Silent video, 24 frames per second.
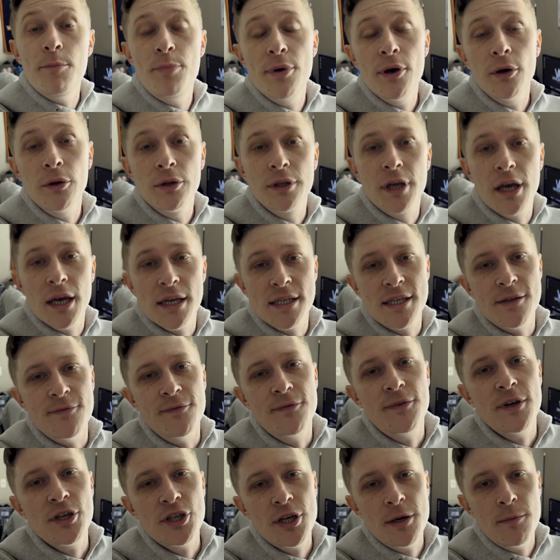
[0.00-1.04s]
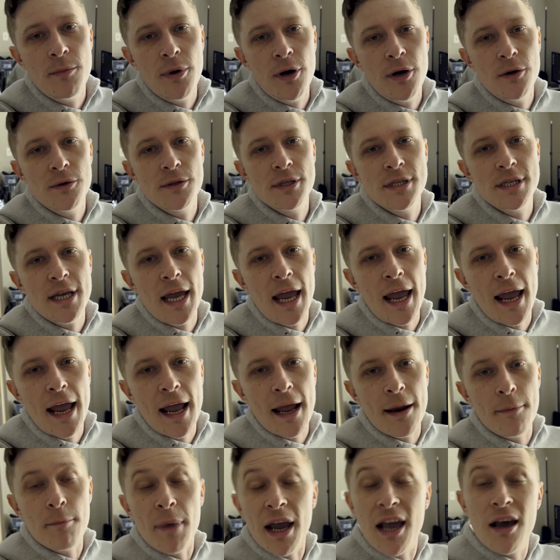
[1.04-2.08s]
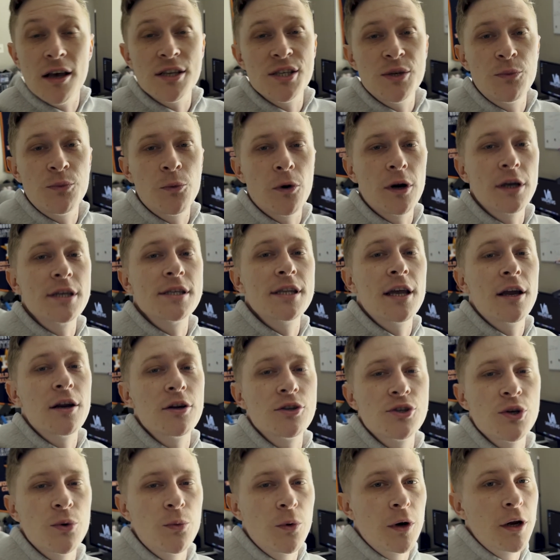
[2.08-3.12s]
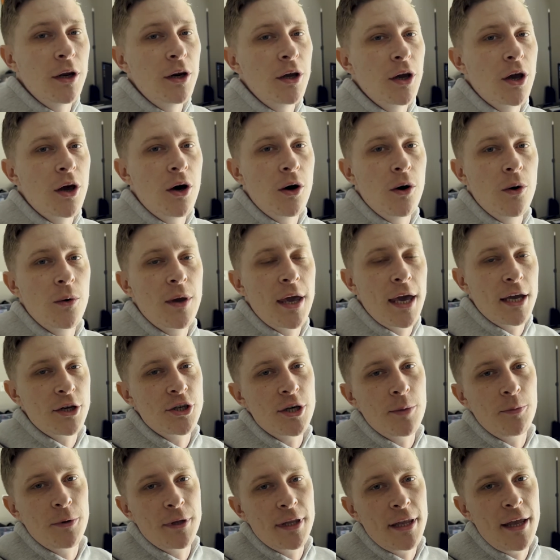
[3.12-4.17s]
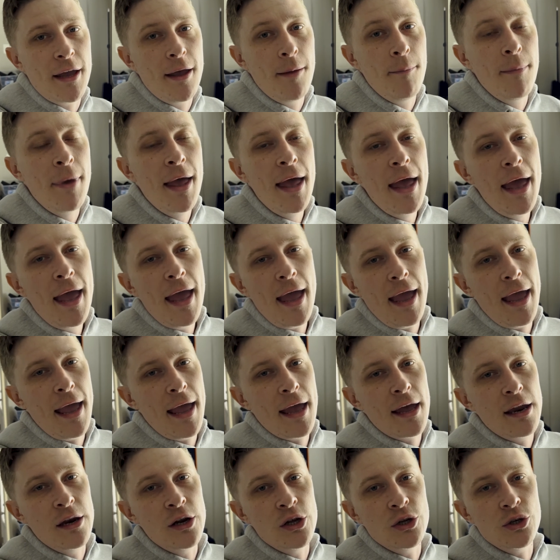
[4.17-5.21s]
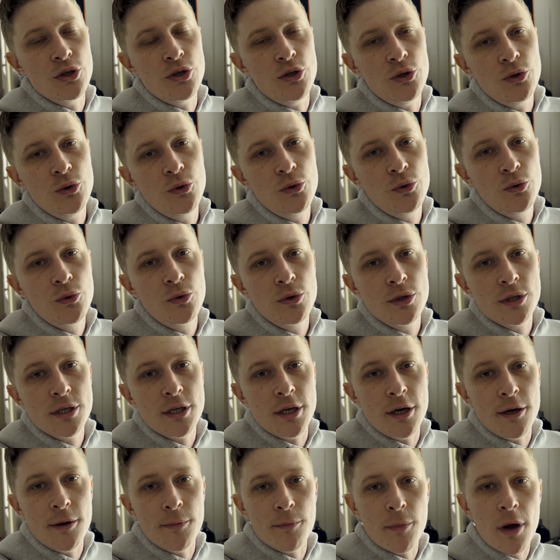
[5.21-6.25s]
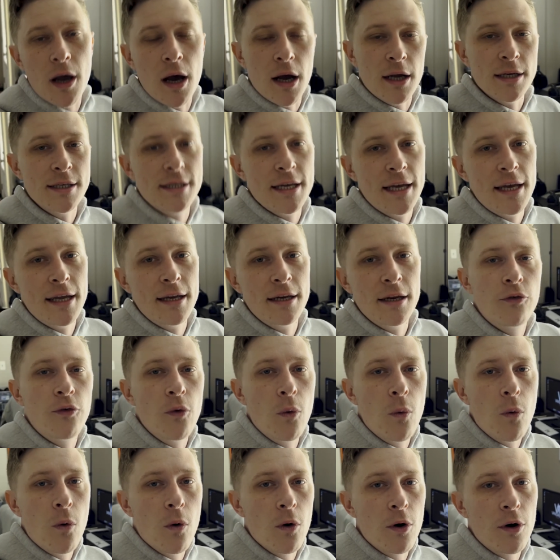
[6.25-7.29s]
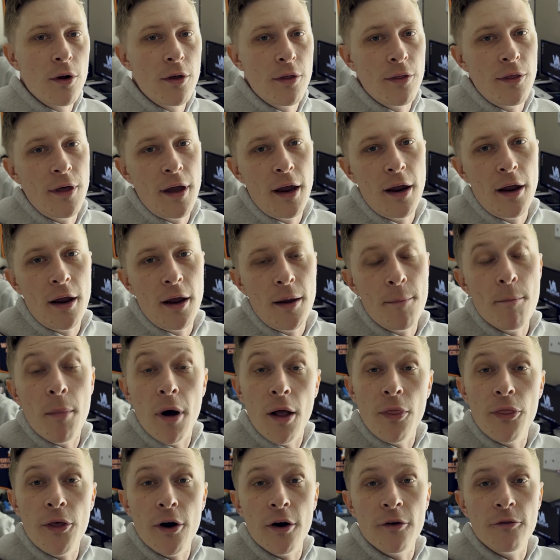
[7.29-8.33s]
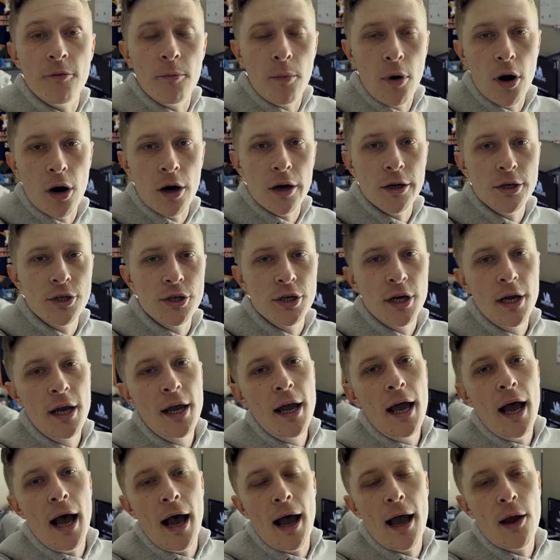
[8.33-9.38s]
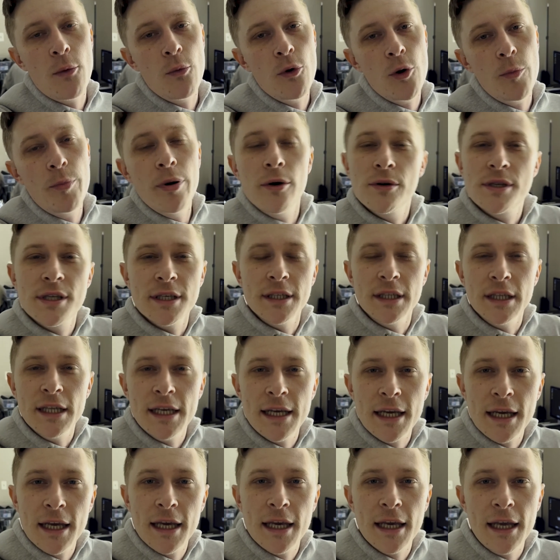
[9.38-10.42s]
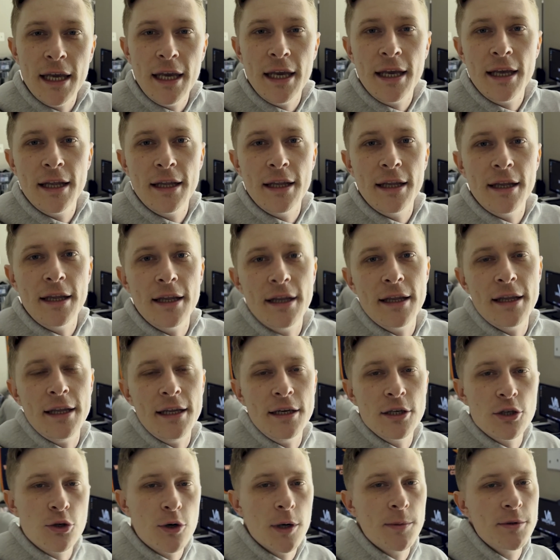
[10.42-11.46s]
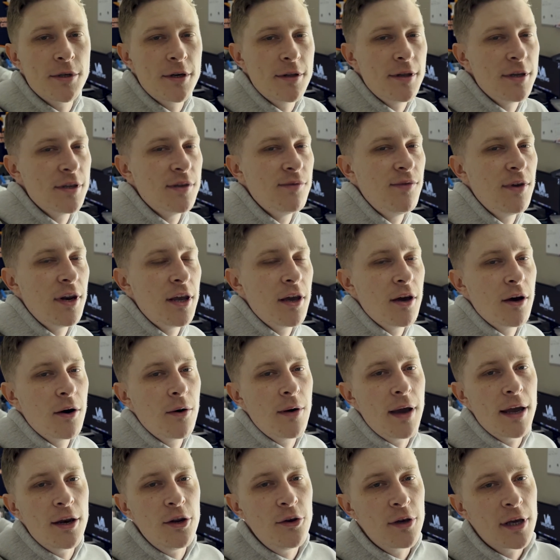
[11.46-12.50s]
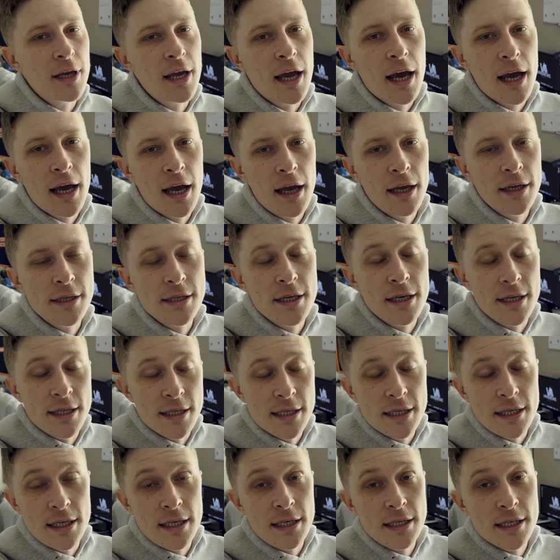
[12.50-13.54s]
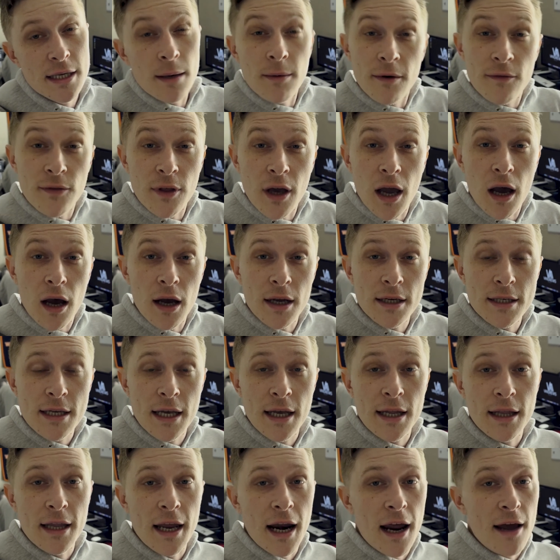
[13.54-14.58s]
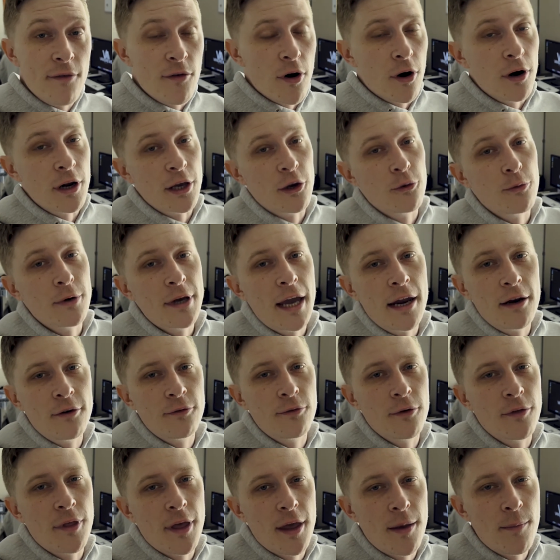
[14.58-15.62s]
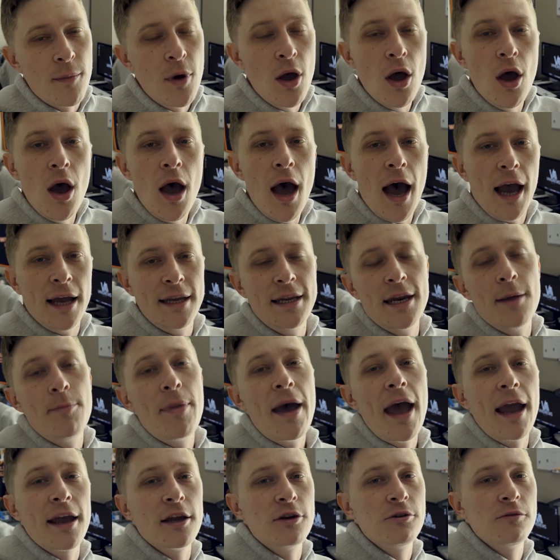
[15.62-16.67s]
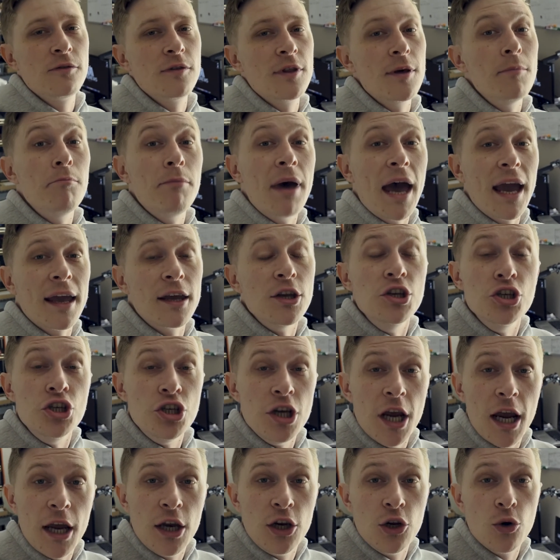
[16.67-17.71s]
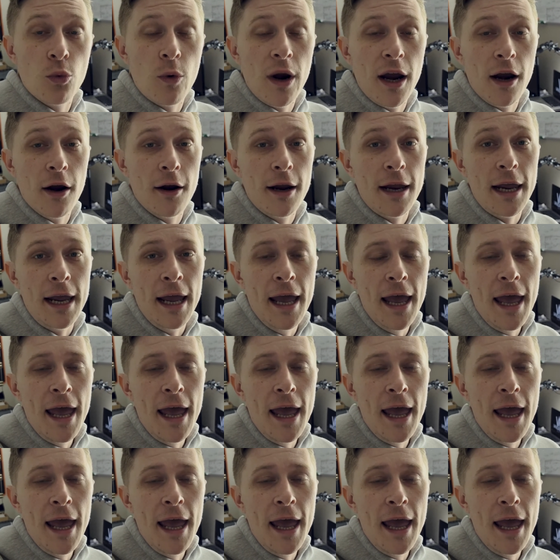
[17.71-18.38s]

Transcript: build custom fishing boats and my cousin works there, so we're gonna go catch up with them and do some content for the month of March. I will post a link in the description of this video and you guys can see some of the content that I've already created for them. I did a package for them back in January